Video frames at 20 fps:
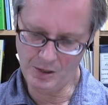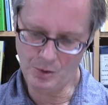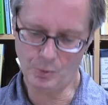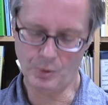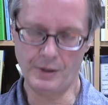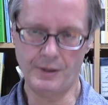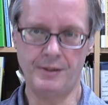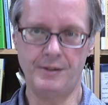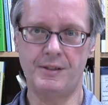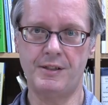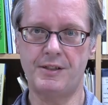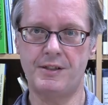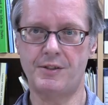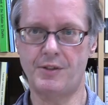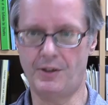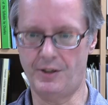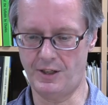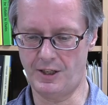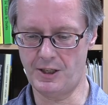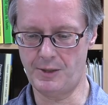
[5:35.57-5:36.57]
Well, in this
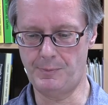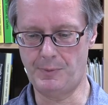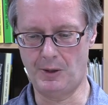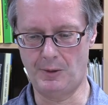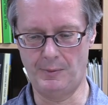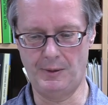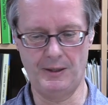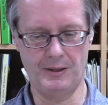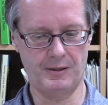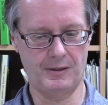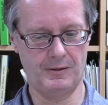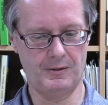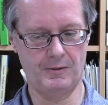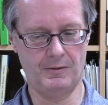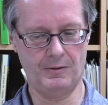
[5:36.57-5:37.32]
thought experiment,